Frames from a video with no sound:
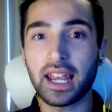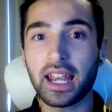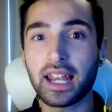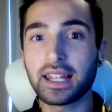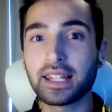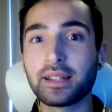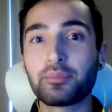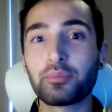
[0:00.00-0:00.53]

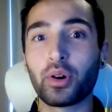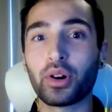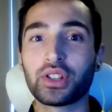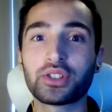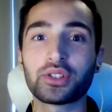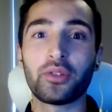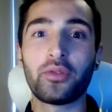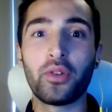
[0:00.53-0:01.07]
any
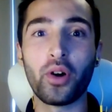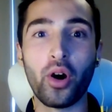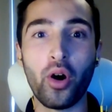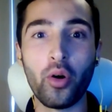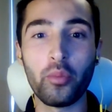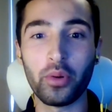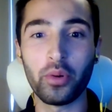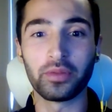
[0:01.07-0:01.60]
point of
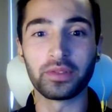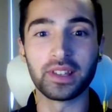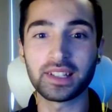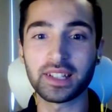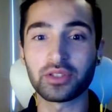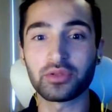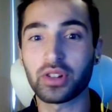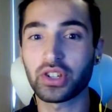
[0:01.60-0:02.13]
hope of the
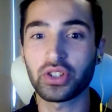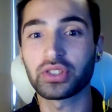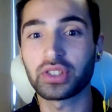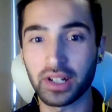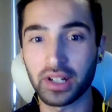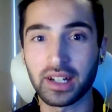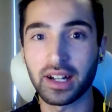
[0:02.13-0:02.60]
situation turning